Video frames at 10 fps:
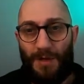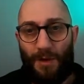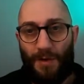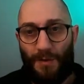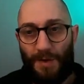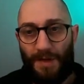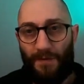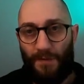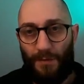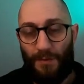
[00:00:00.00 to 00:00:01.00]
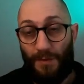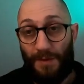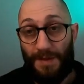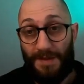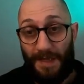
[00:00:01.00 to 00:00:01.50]
are going through
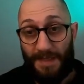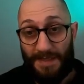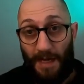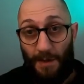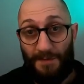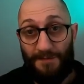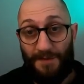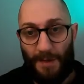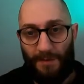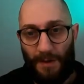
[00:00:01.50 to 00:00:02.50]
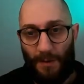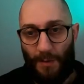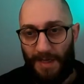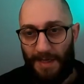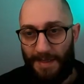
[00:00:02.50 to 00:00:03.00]
his health very, very
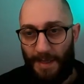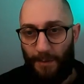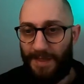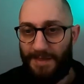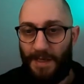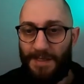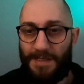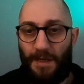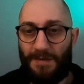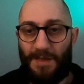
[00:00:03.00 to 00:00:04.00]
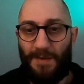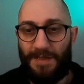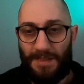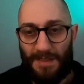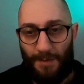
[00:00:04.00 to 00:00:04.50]
quickly. Now, when he does his ultimate,
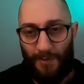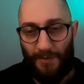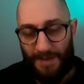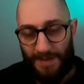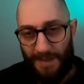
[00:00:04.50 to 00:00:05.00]
he summons these